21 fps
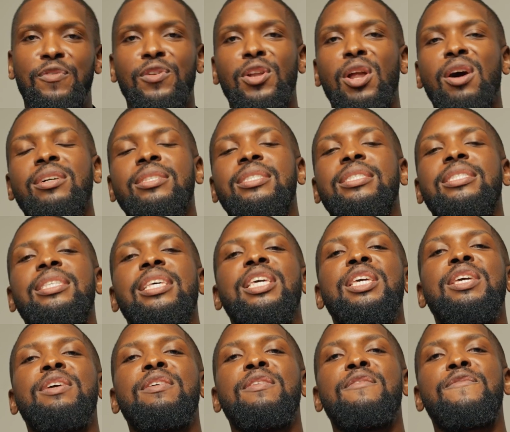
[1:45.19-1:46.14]

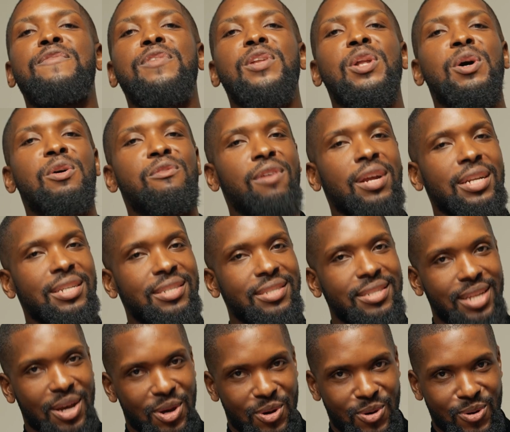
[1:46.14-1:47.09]
Floxy
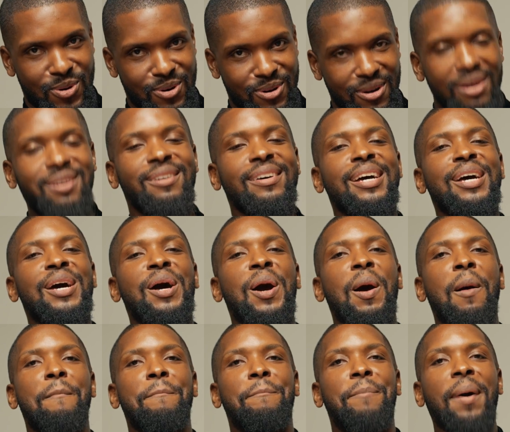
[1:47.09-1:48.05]
Florendo,
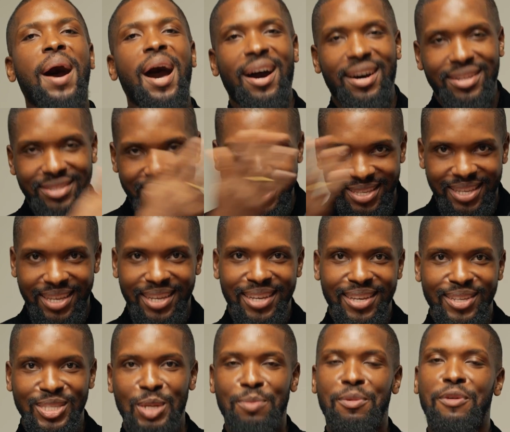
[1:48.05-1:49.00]
but
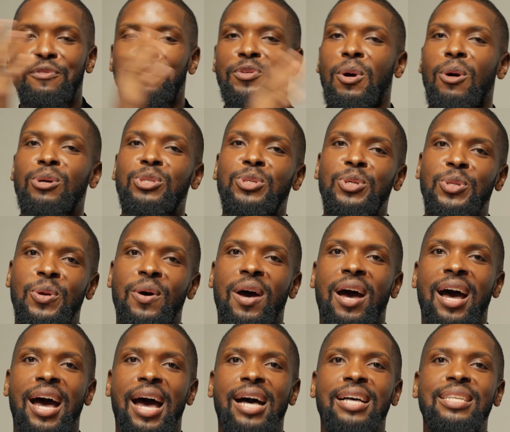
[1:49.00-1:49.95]
some of you also know
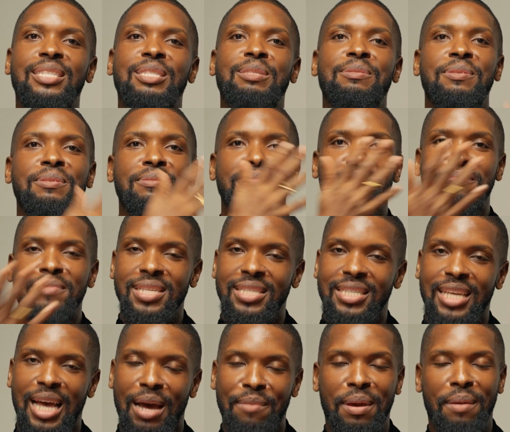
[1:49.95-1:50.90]
her as Miz
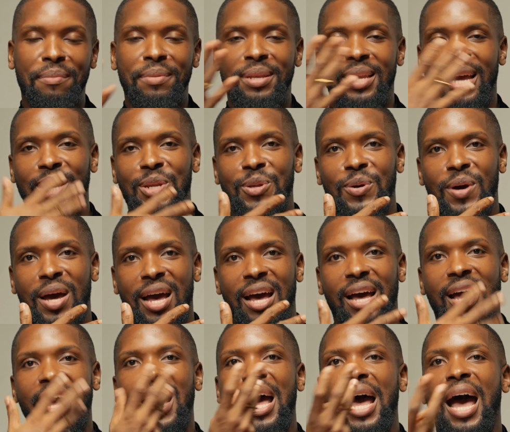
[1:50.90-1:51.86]
Gabbie. I mean, I know her
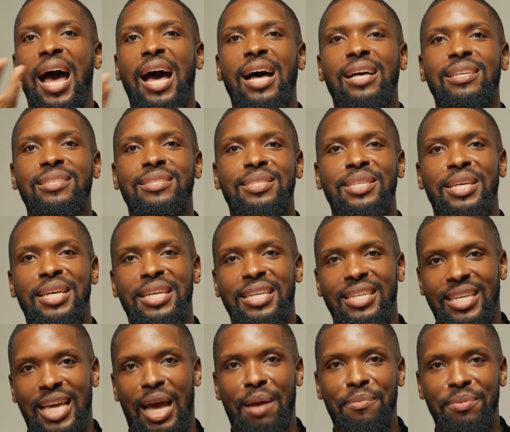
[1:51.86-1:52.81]
as
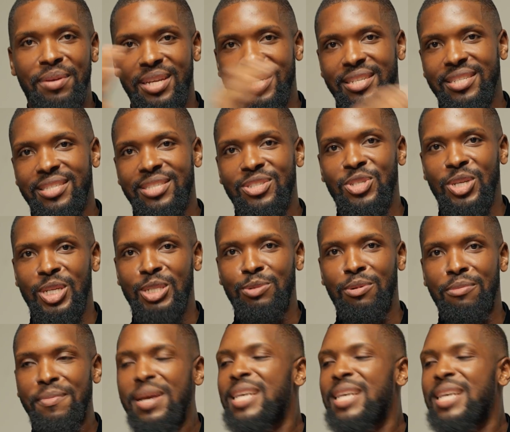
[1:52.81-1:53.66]
Gabbie, ladies and gentlemen.